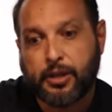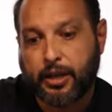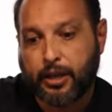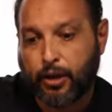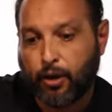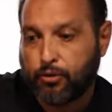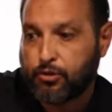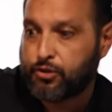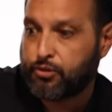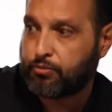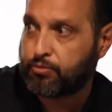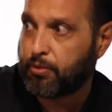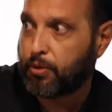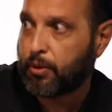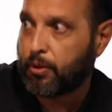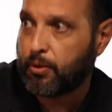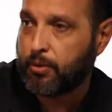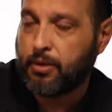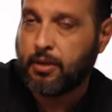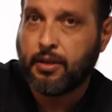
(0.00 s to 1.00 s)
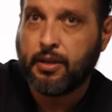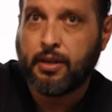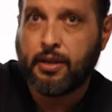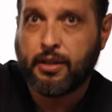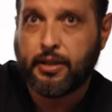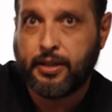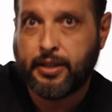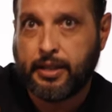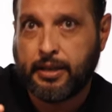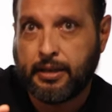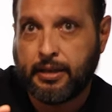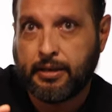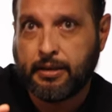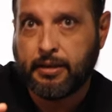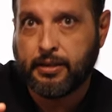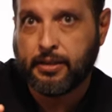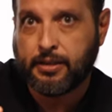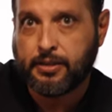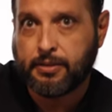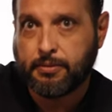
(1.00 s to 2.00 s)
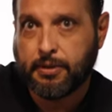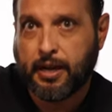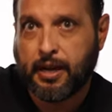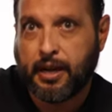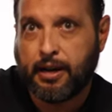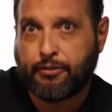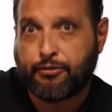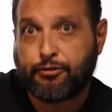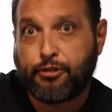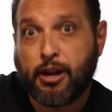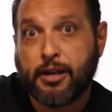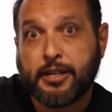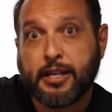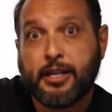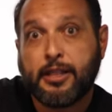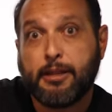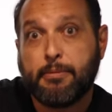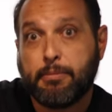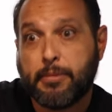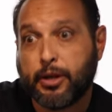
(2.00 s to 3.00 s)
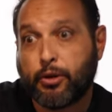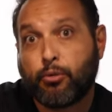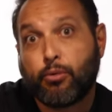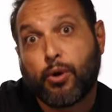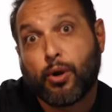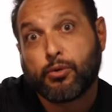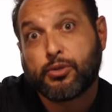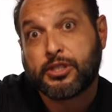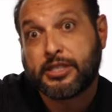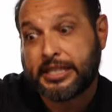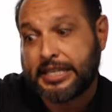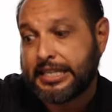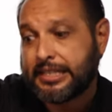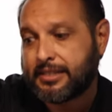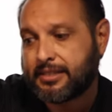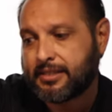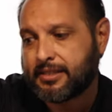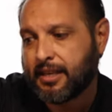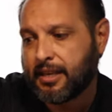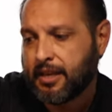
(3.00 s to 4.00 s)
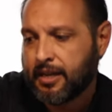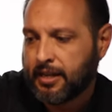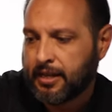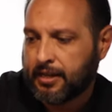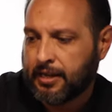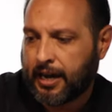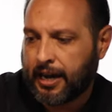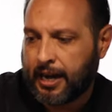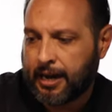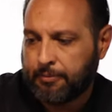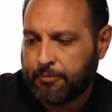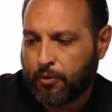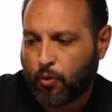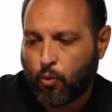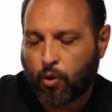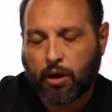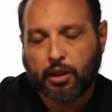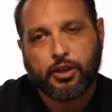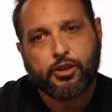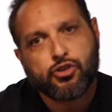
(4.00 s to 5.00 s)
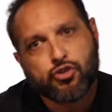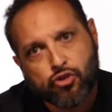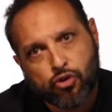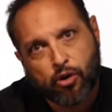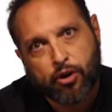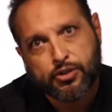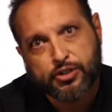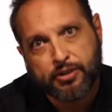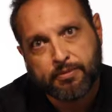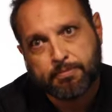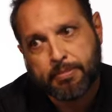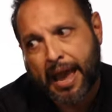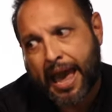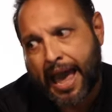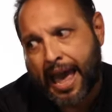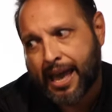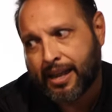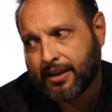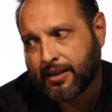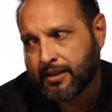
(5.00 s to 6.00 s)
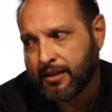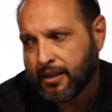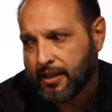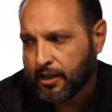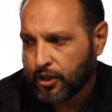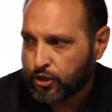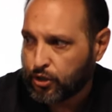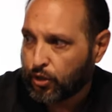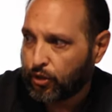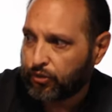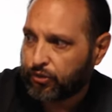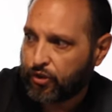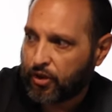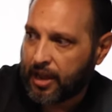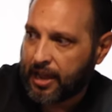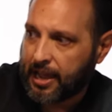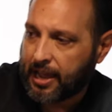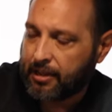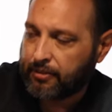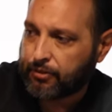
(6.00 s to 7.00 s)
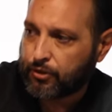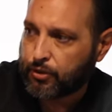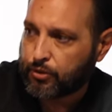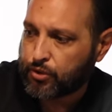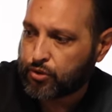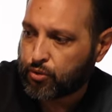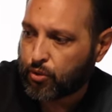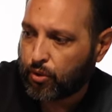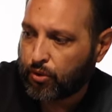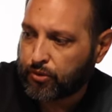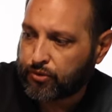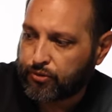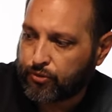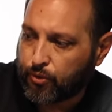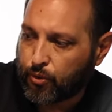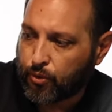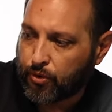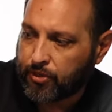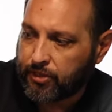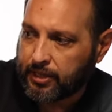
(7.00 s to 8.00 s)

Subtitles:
that goes through the front and the mid-row seats. Wireless charging pad. You also have controls for